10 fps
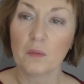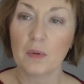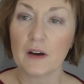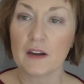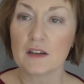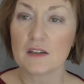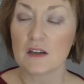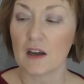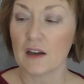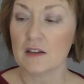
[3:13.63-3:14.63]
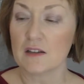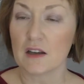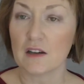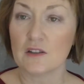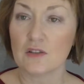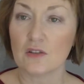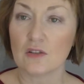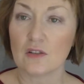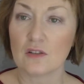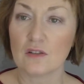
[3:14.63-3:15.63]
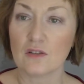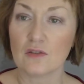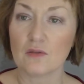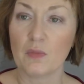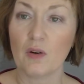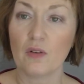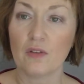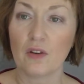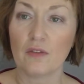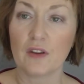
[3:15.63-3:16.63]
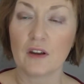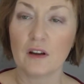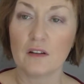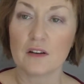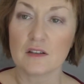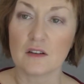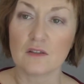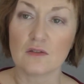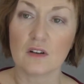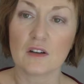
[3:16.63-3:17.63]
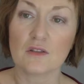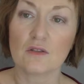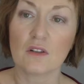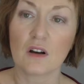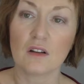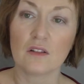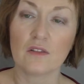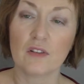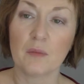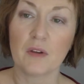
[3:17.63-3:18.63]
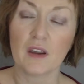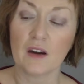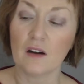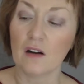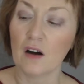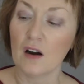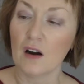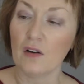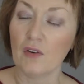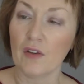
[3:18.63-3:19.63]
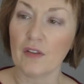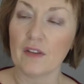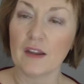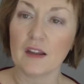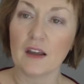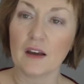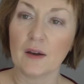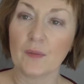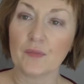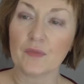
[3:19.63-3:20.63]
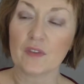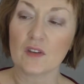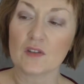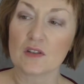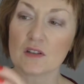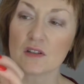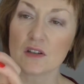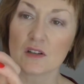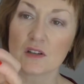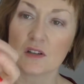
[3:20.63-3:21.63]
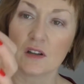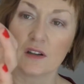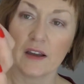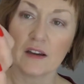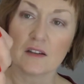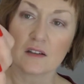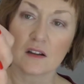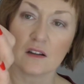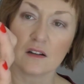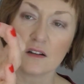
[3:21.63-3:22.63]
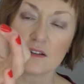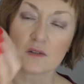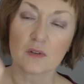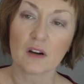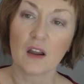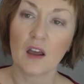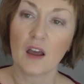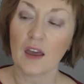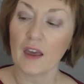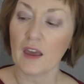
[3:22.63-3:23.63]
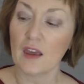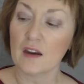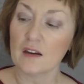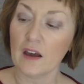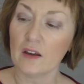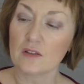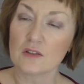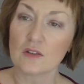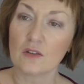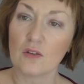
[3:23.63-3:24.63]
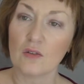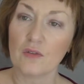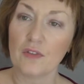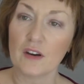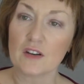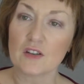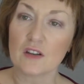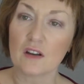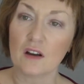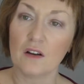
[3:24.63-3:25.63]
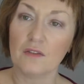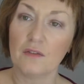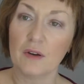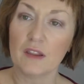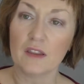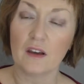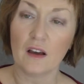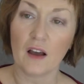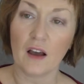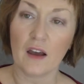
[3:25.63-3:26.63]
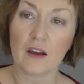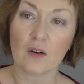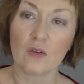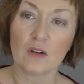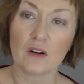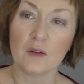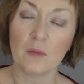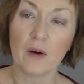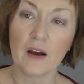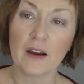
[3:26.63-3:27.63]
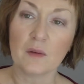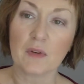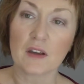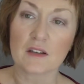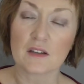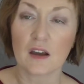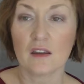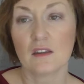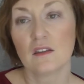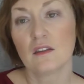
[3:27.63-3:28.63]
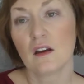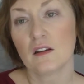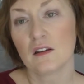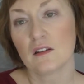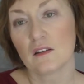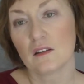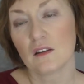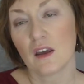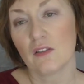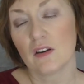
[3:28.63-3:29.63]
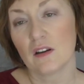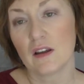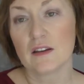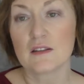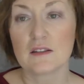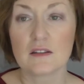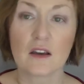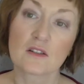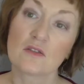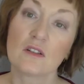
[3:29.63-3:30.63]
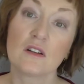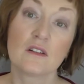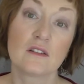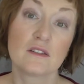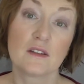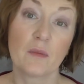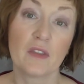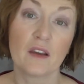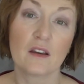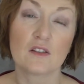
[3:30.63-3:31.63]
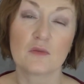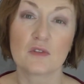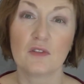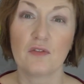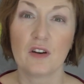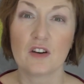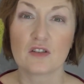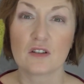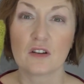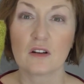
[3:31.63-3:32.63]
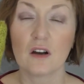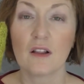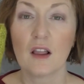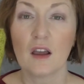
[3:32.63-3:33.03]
but I decided to use both of the colors and do a 2-color rib here rather than just the light color, this one. And I also finished the cuff with the I-cord bind because I thought it gave it a nice extra little something in terms of the finished look.